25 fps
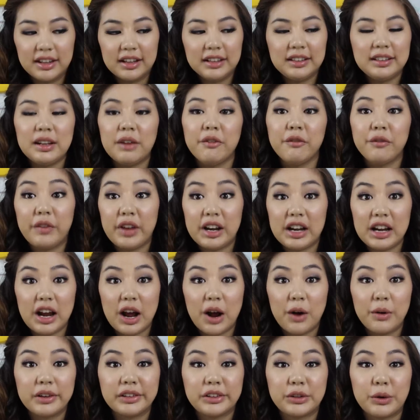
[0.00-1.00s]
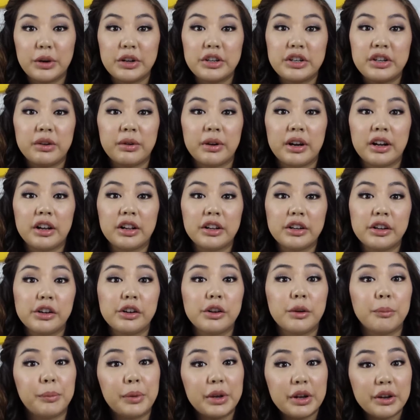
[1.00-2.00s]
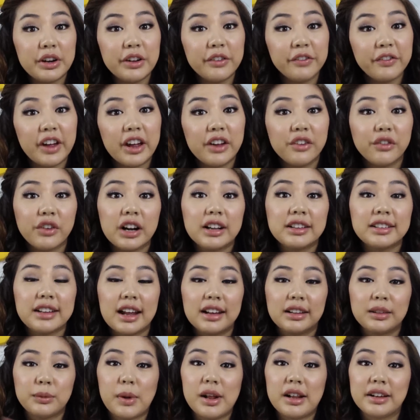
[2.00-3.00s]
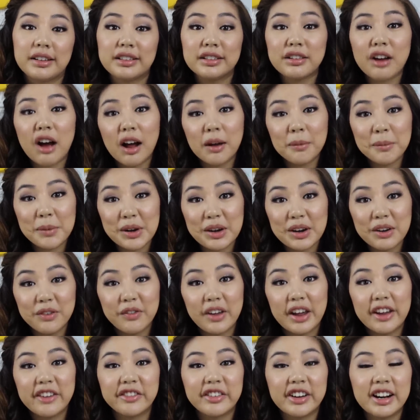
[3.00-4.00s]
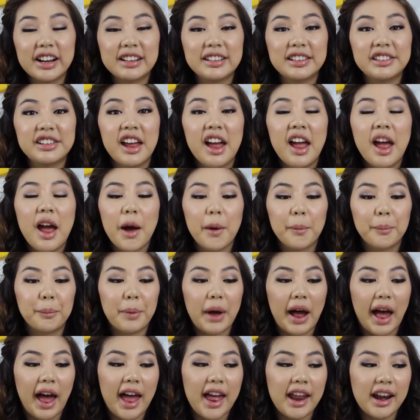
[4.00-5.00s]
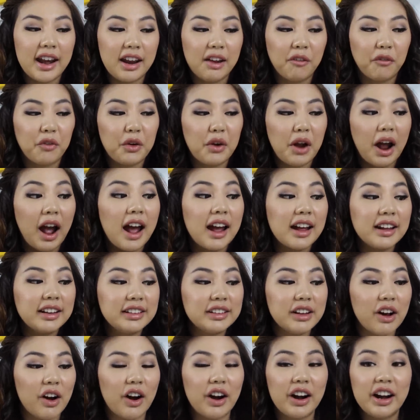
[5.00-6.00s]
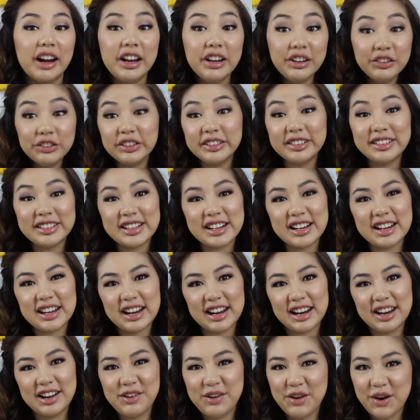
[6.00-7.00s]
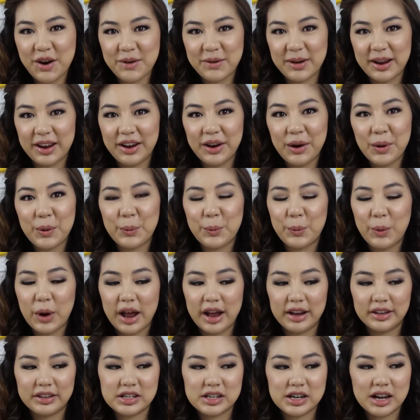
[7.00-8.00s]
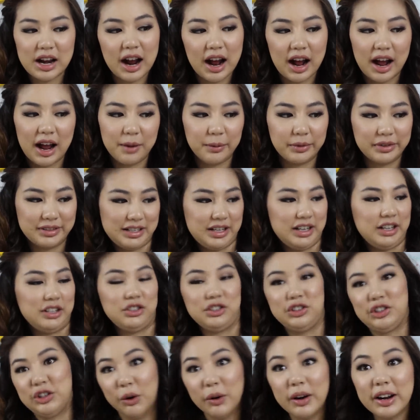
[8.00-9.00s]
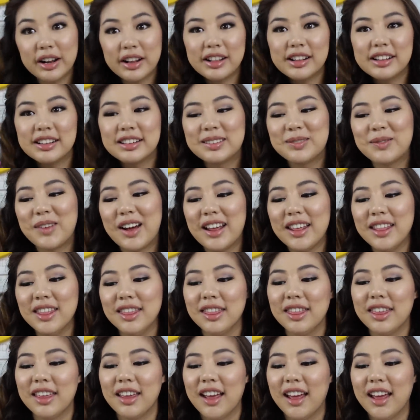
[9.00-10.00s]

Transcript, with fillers: This video is going to include beauty favorites as well as non-beauty favorites, but if you guys are interested in knowing what I was enjoying this month,